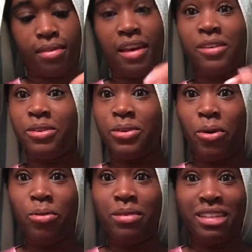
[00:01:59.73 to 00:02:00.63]
How do you
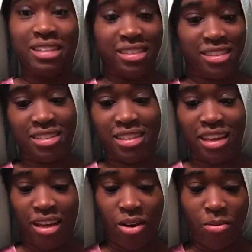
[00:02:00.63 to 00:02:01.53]
open this?
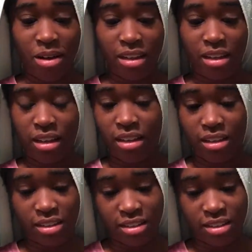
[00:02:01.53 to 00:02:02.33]
Oh my god.